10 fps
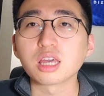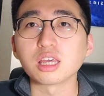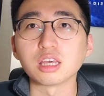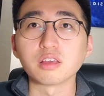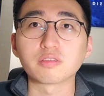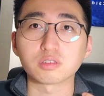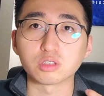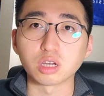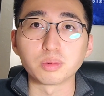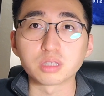if
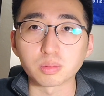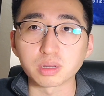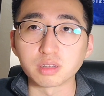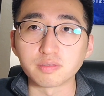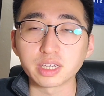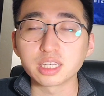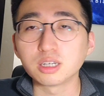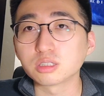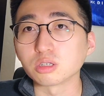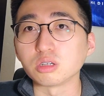you're able to play the
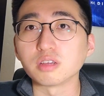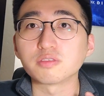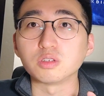videos or if